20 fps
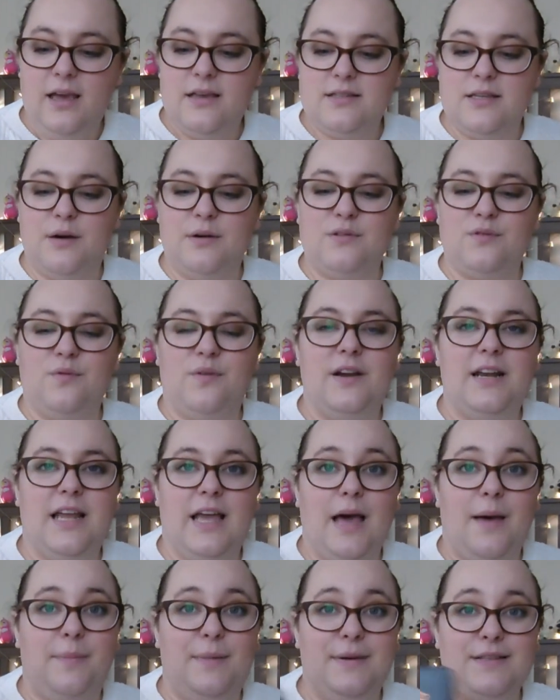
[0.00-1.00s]
So I was
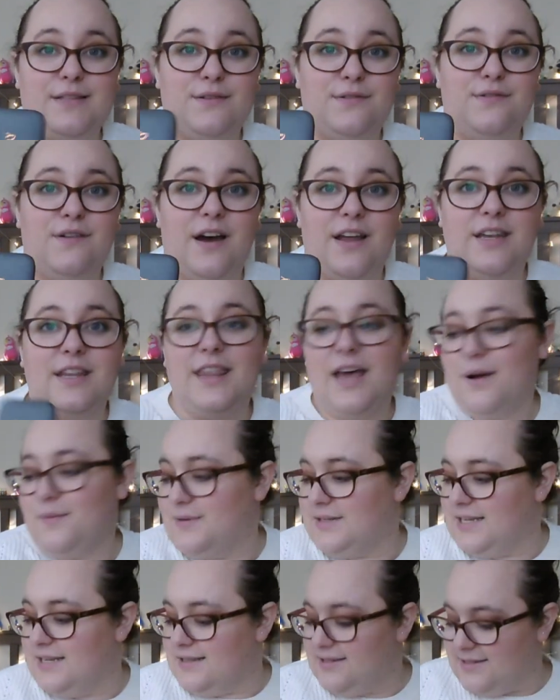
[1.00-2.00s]
really happy to find that that
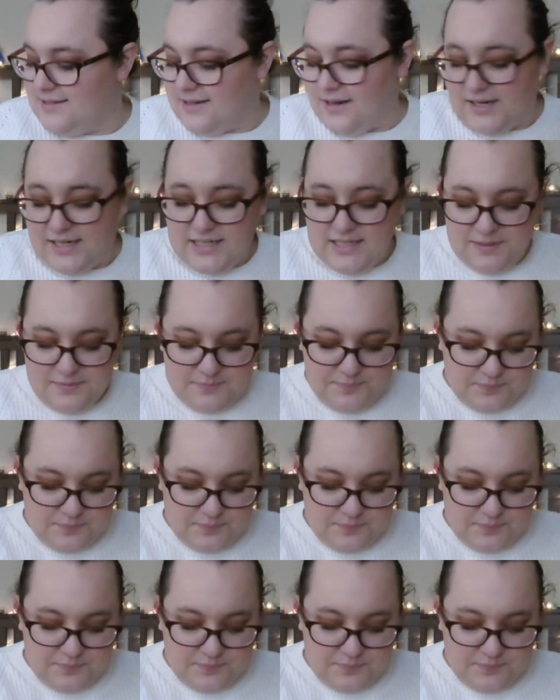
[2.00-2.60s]
was inside.